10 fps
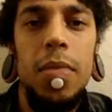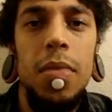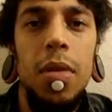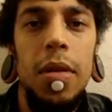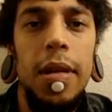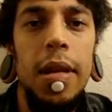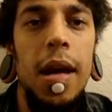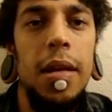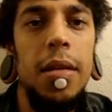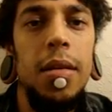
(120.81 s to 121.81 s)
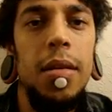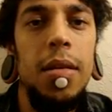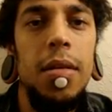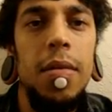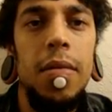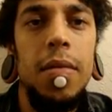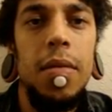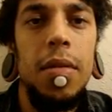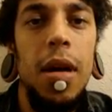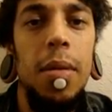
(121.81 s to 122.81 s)
looking at it and
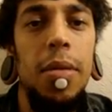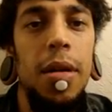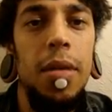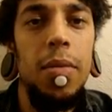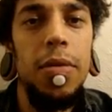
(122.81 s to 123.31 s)
kind of playing with the